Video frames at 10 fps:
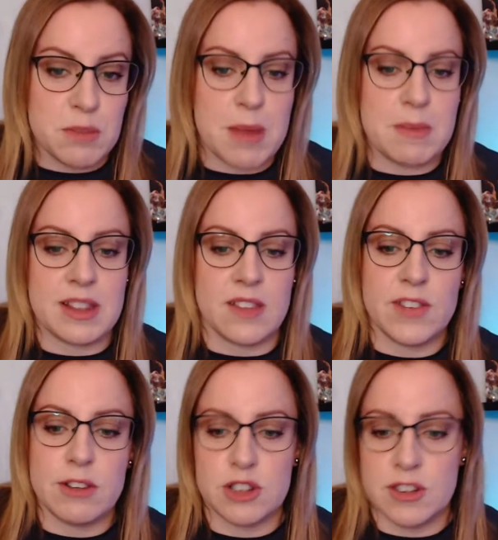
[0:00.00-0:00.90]
Maybe in the
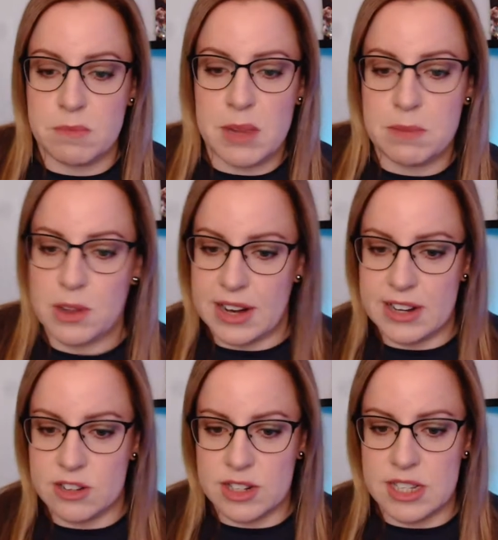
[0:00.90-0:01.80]
future, if people are
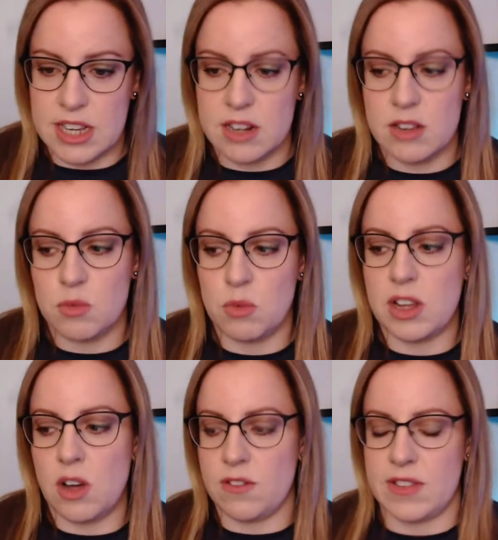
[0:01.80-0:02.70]
interested, we'll
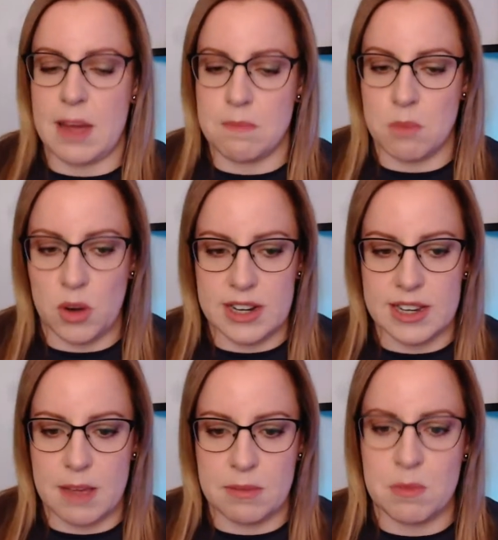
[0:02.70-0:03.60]
go over that more in
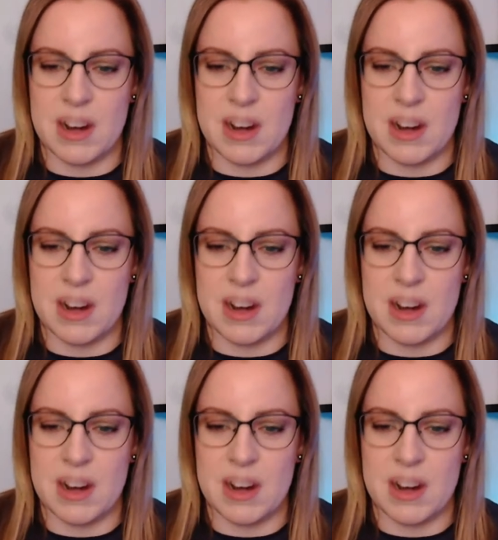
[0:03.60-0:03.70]
depth.